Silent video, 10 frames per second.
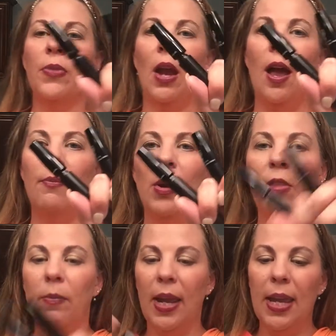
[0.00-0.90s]
I have both
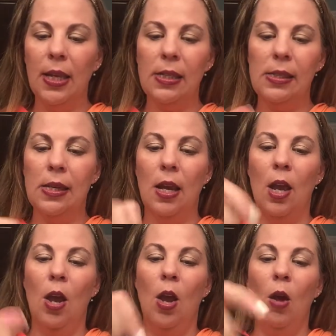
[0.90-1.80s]
in my hands.
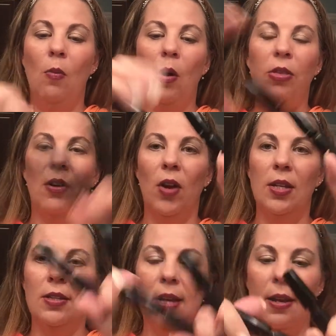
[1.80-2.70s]
Both are
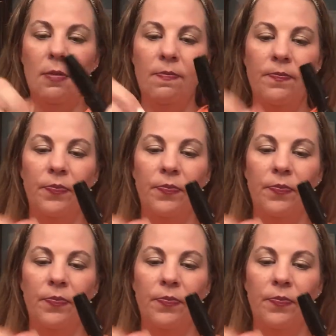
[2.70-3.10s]
undone.